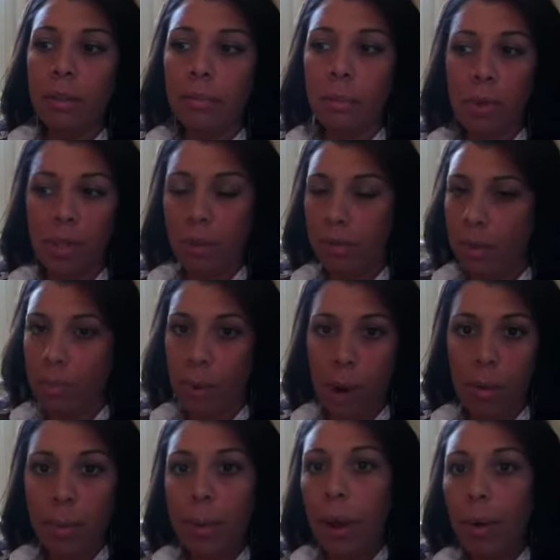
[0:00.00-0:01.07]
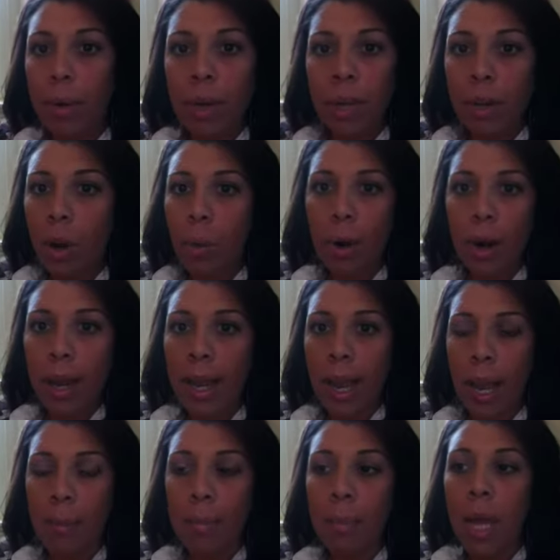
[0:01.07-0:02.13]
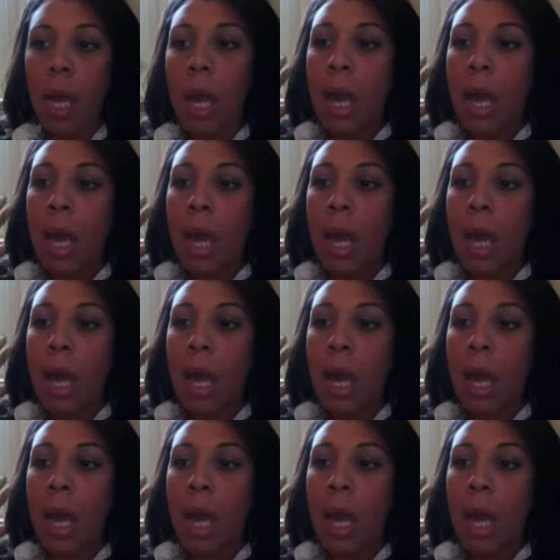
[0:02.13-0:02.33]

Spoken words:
Most of you probably already know where I am.